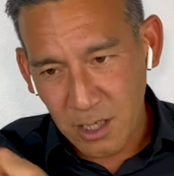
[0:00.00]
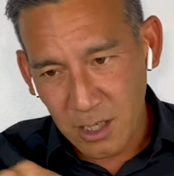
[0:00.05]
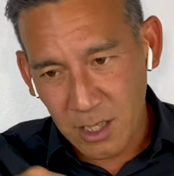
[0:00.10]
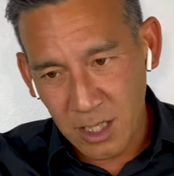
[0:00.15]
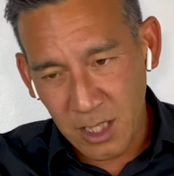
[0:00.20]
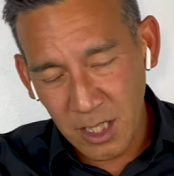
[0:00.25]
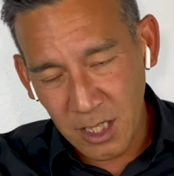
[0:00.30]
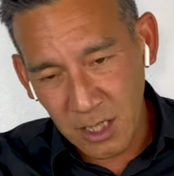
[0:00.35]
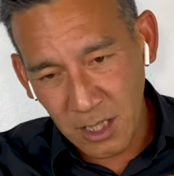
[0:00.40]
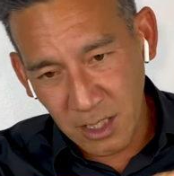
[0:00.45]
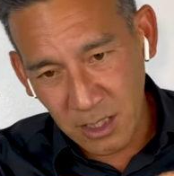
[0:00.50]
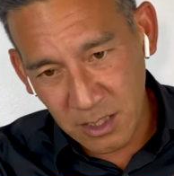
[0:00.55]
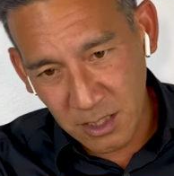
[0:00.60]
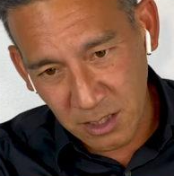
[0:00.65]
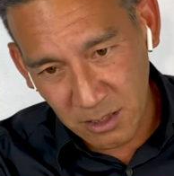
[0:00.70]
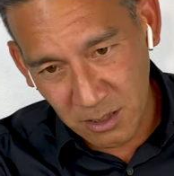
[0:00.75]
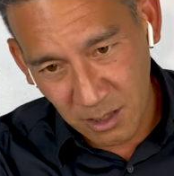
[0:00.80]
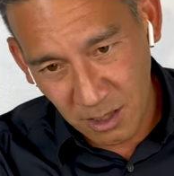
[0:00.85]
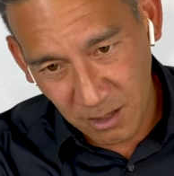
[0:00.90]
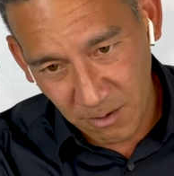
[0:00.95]
"In the
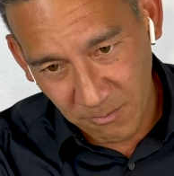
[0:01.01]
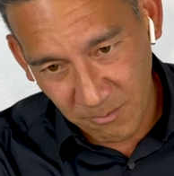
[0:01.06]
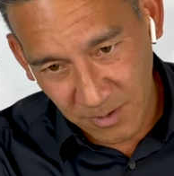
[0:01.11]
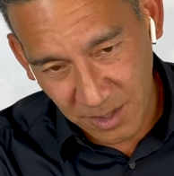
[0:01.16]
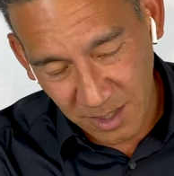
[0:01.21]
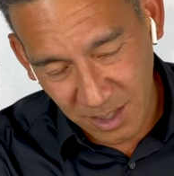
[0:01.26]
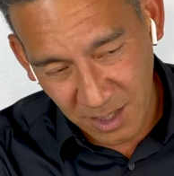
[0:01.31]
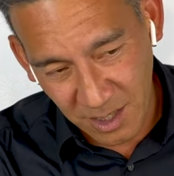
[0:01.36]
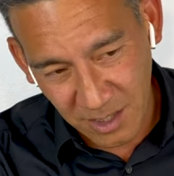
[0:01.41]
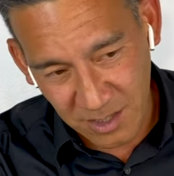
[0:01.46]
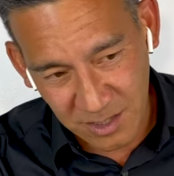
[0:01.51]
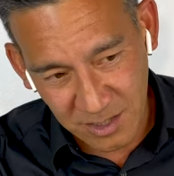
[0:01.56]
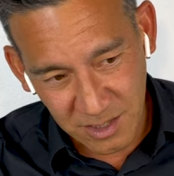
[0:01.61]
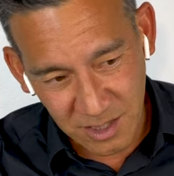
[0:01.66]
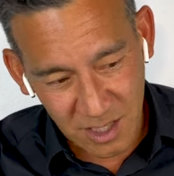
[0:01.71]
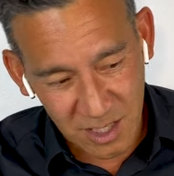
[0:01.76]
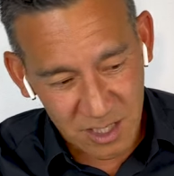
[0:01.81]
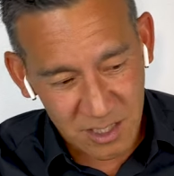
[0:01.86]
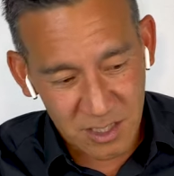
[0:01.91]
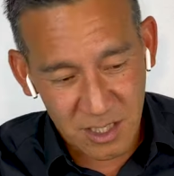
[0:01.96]
script, it
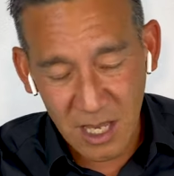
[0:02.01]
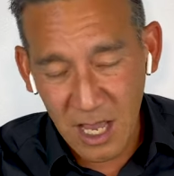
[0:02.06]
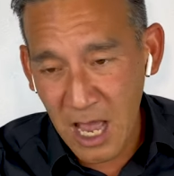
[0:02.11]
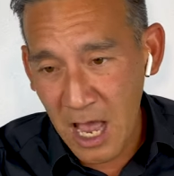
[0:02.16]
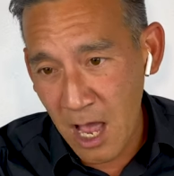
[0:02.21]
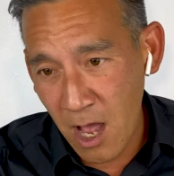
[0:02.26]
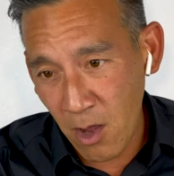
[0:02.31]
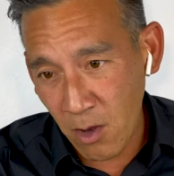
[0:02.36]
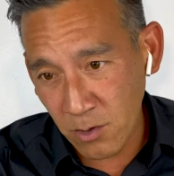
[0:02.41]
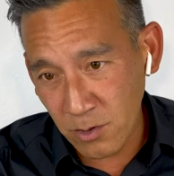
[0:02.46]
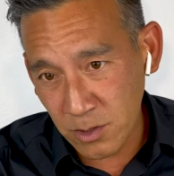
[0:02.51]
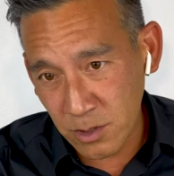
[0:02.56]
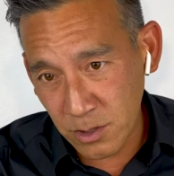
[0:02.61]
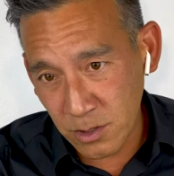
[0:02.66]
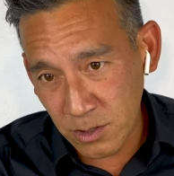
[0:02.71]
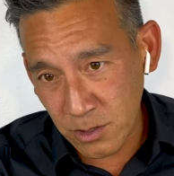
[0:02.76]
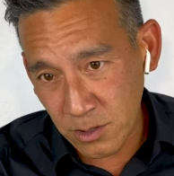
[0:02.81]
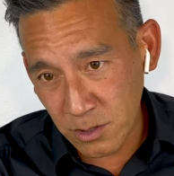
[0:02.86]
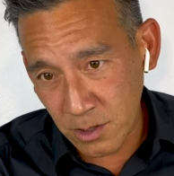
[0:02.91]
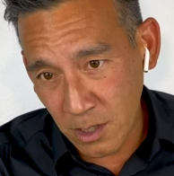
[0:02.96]
says
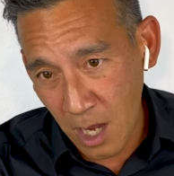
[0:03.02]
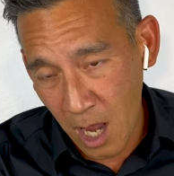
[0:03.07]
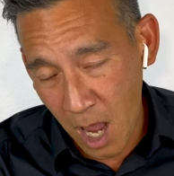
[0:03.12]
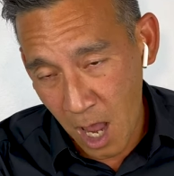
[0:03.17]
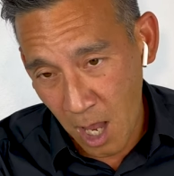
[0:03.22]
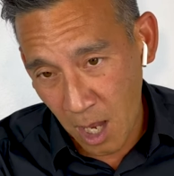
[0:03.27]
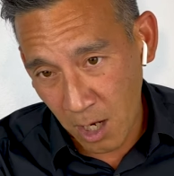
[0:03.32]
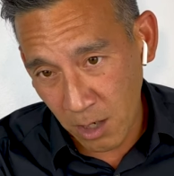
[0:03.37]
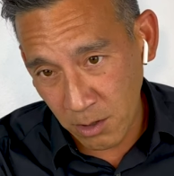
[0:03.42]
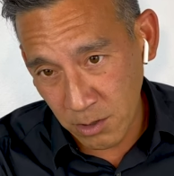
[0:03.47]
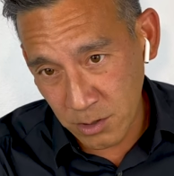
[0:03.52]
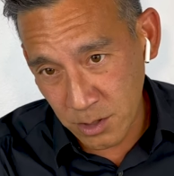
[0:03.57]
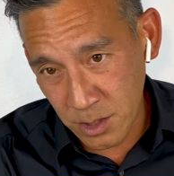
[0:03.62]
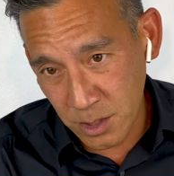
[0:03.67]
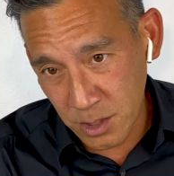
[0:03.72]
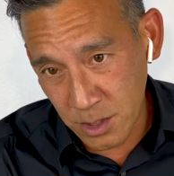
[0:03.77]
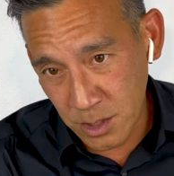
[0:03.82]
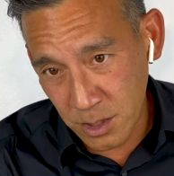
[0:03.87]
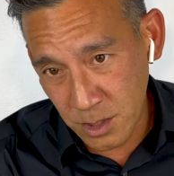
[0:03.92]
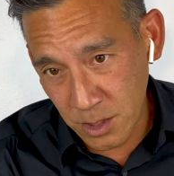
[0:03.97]
ouch,
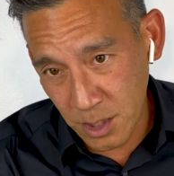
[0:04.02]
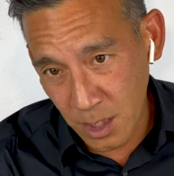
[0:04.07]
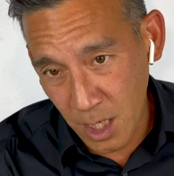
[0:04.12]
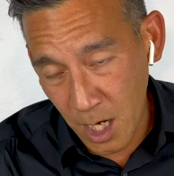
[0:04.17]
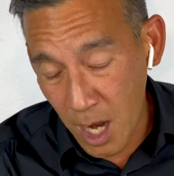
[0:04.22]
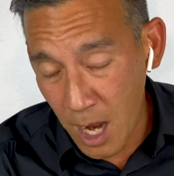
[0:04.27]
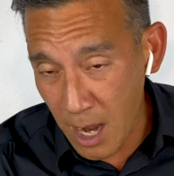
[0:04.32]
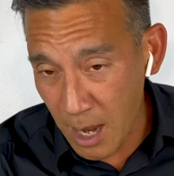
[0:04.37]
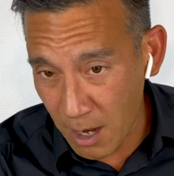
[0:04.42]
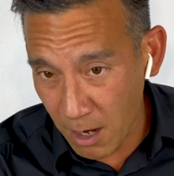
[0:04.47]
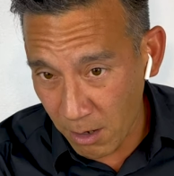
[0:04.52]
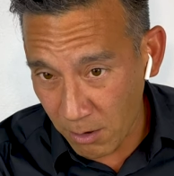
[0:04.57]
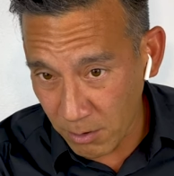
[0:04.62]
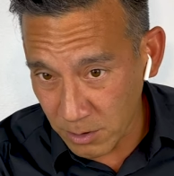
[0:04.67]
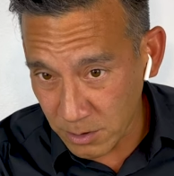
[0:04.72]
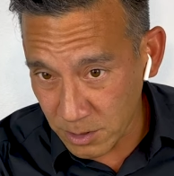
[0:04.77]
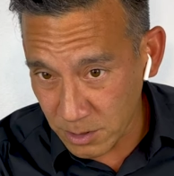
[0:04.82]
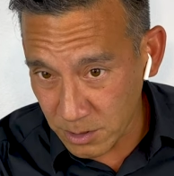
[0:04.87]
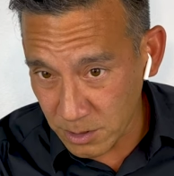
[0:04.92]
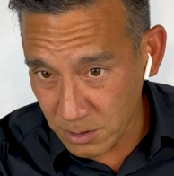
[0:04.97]
ouch, ouch.
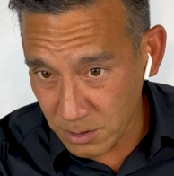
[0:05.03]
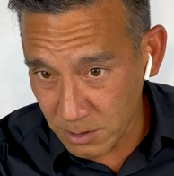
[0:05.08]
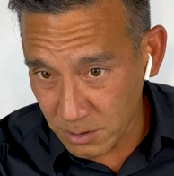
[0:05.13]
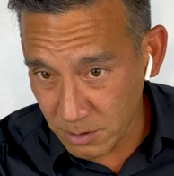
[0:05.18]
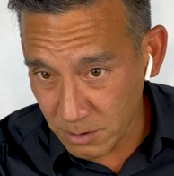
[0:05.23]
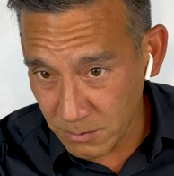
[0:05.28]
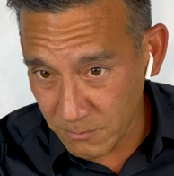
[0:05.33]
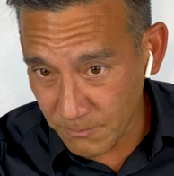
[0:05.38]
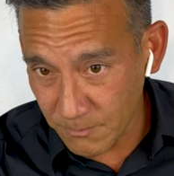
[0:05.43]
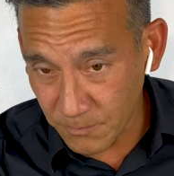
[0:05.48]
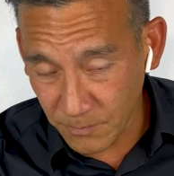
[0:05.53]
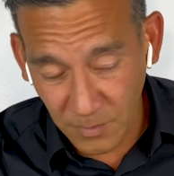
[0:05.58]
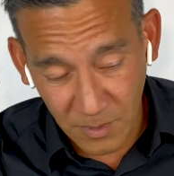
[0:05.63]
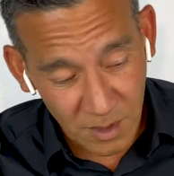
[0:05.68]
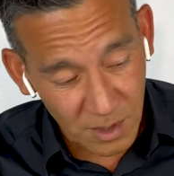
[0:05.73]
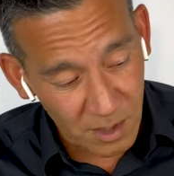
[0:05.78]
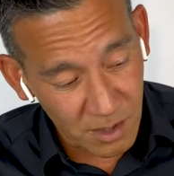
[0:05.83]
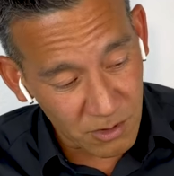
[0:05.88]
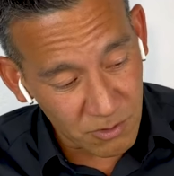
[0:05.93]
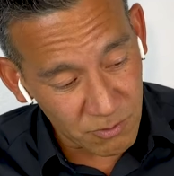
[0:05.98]

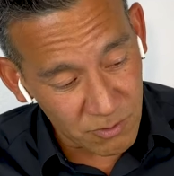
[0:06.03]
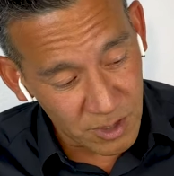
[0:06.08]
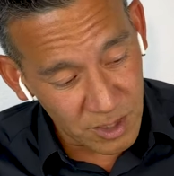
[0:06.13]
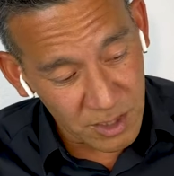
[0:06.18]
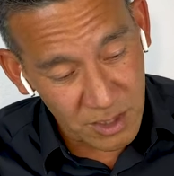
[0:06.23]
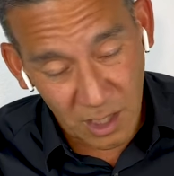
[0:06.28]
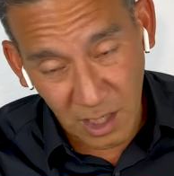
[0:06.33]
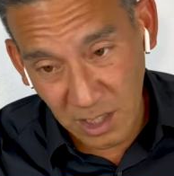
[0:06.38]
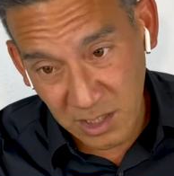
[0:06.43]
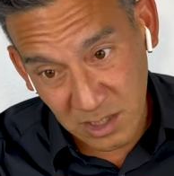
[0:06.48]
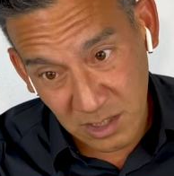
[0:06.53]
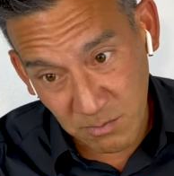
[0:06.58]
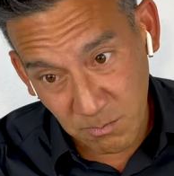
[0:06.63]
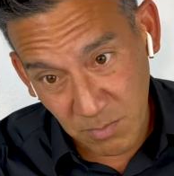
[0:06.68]
3 dots